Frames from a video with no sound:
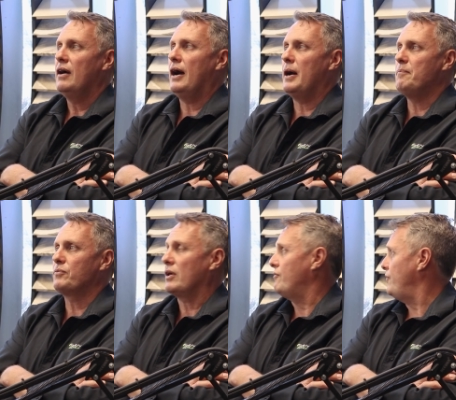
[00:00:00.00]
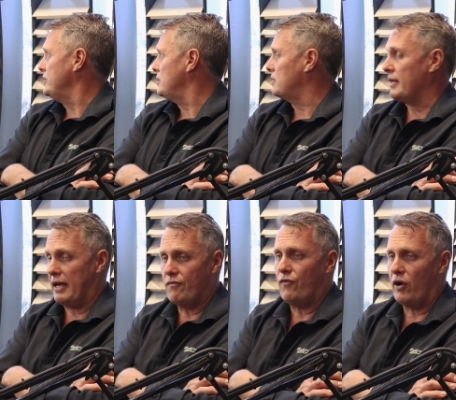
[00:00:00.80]
um,
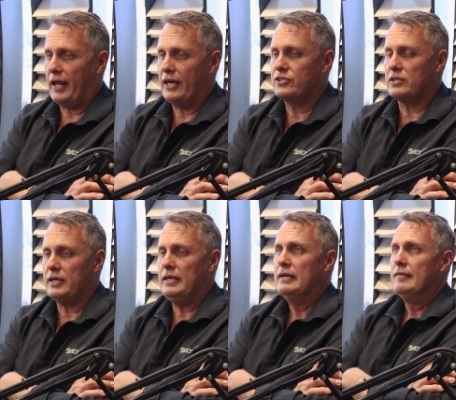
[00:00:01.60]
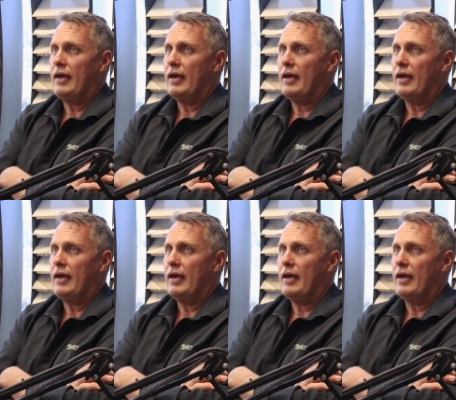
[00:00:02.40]
physically and financially,